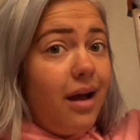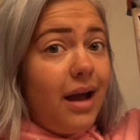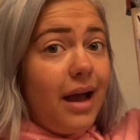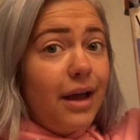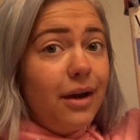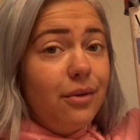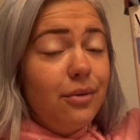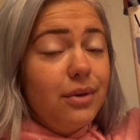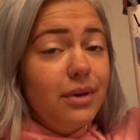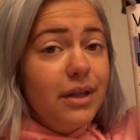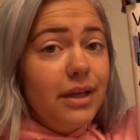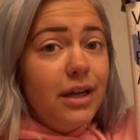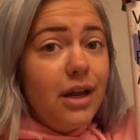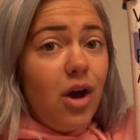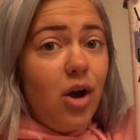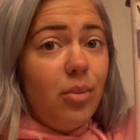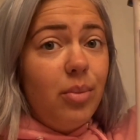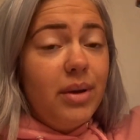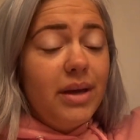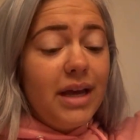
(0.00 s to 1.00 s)
I don't really
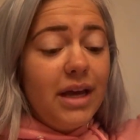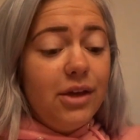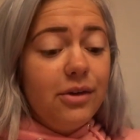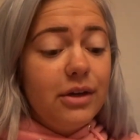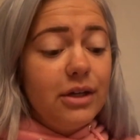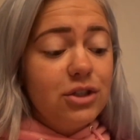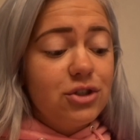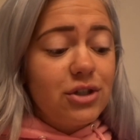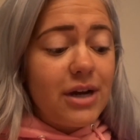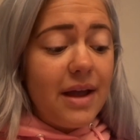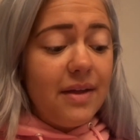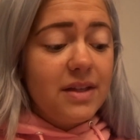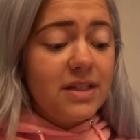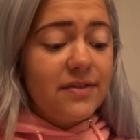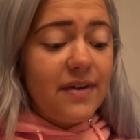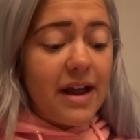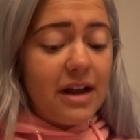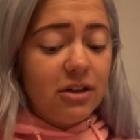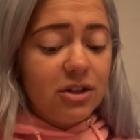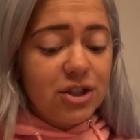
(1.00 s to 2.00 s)
know, but yeah, you can try this
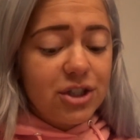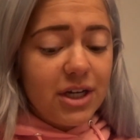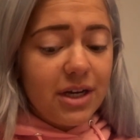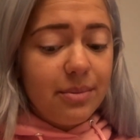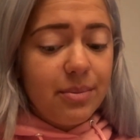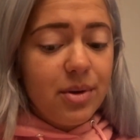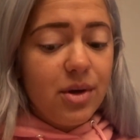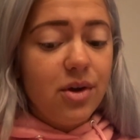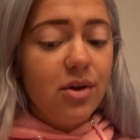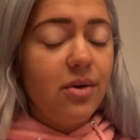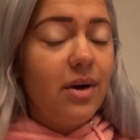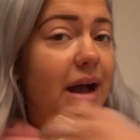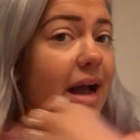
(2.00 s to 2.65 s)
viral shampoo.